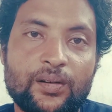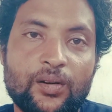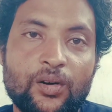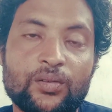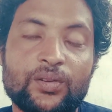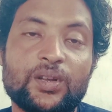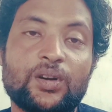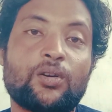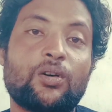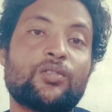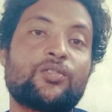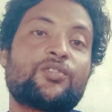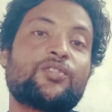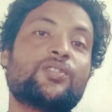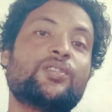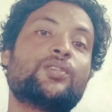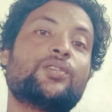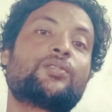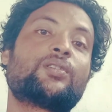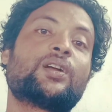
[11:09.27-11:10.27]
On the
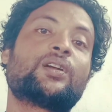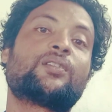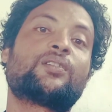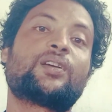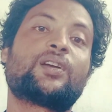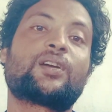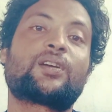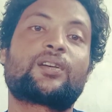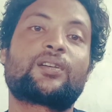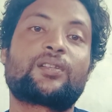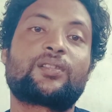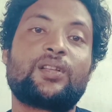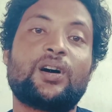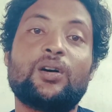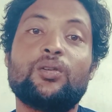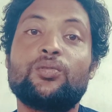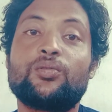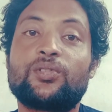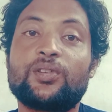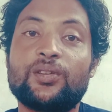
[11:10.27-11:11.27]
contrary, you can take
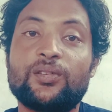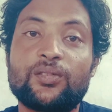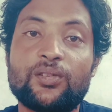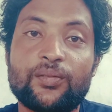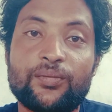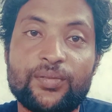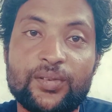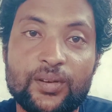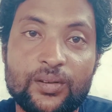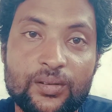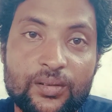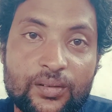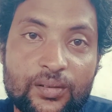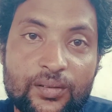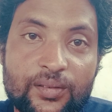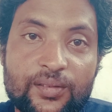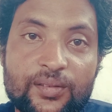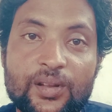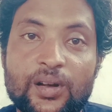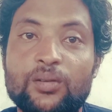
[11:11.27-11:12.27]
thousands of
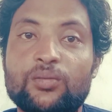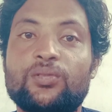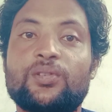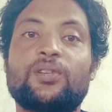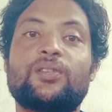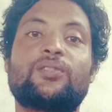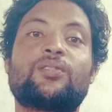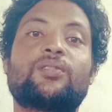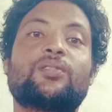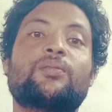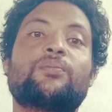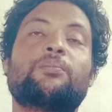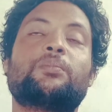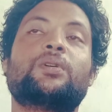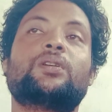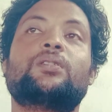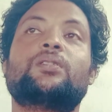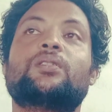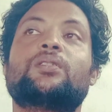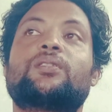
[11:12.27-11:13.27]
years, thousands of
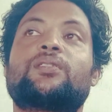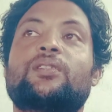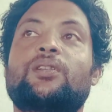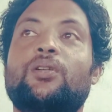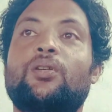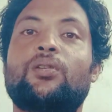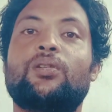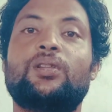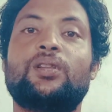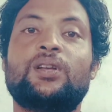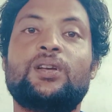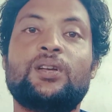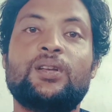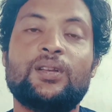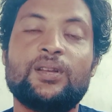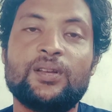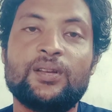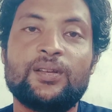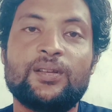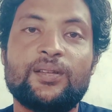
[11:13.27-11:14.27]
births and all.
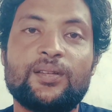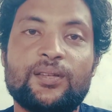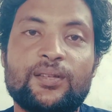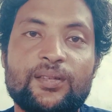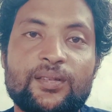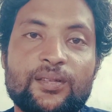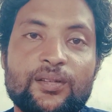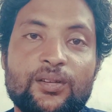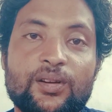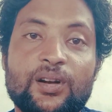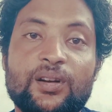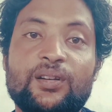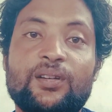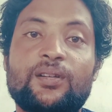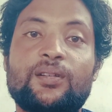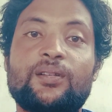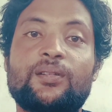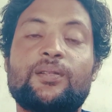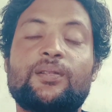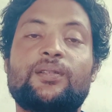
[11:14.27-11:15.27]
So it can
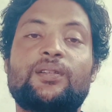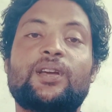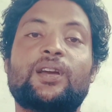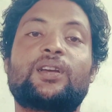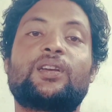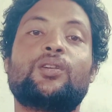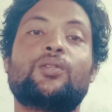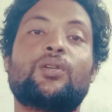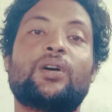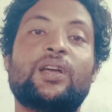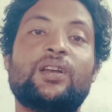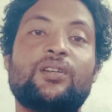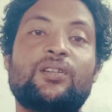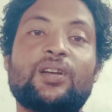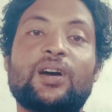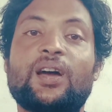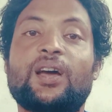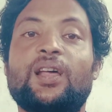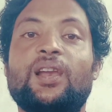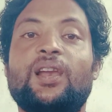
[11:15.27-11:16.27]
take your
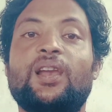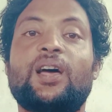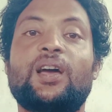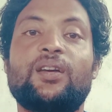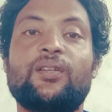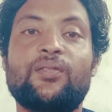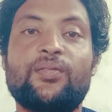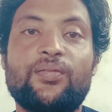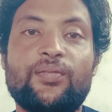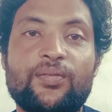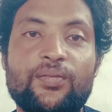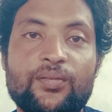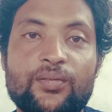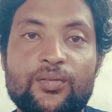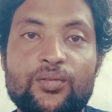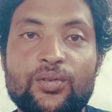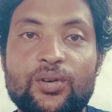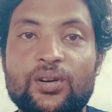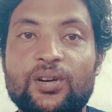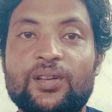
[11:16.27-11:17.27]
entire life
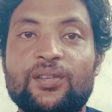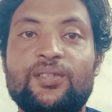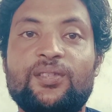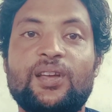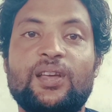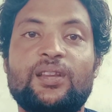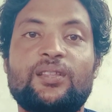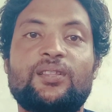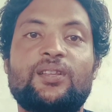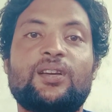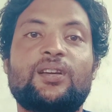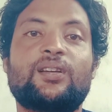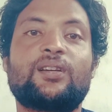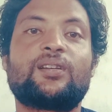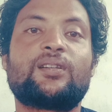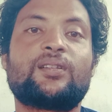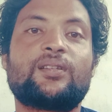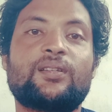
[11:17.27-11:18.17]
to understand things.